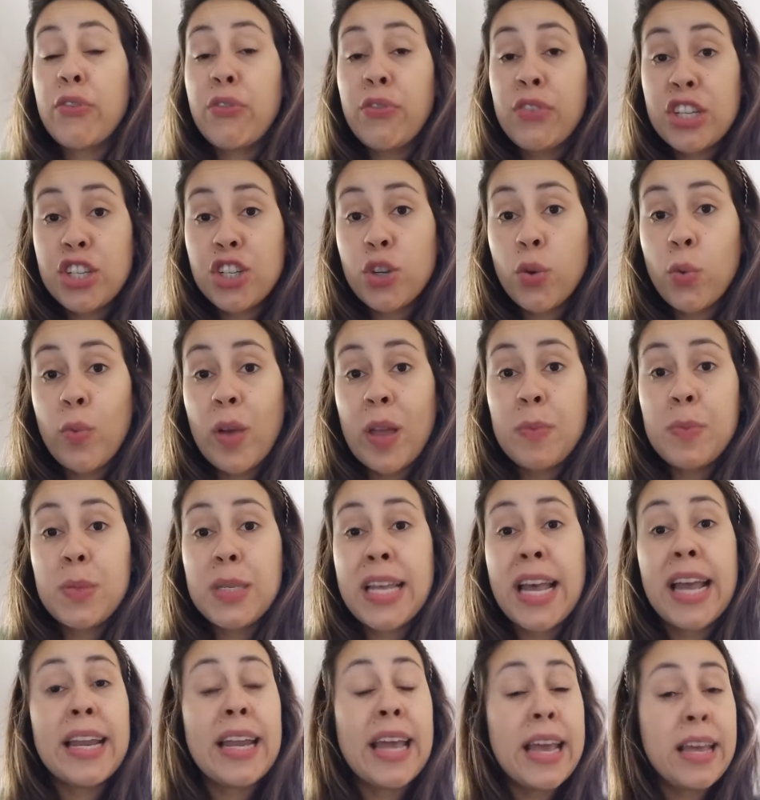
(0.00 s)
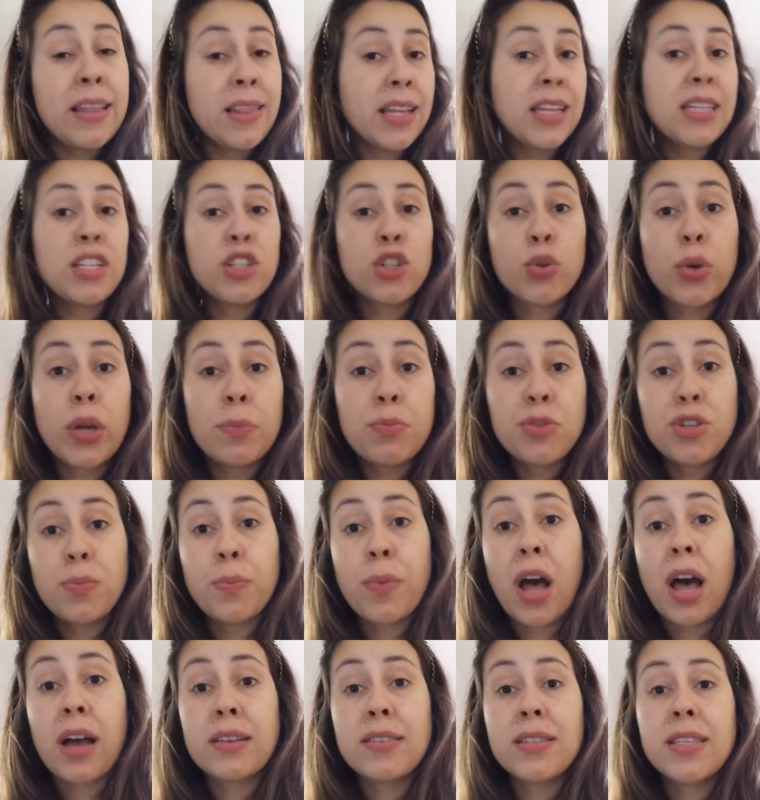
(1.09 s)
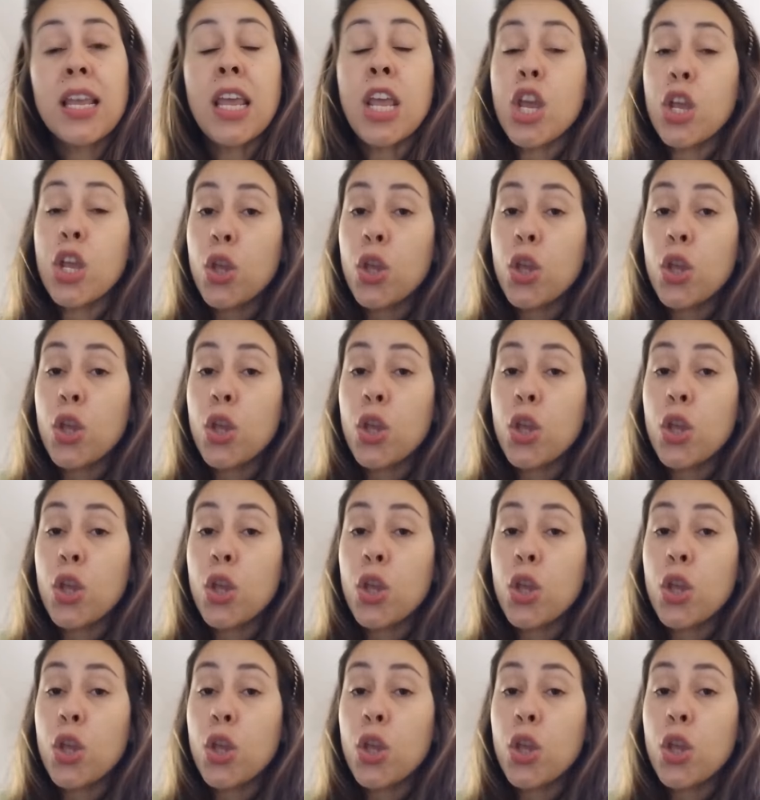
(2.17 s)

official website in the description box.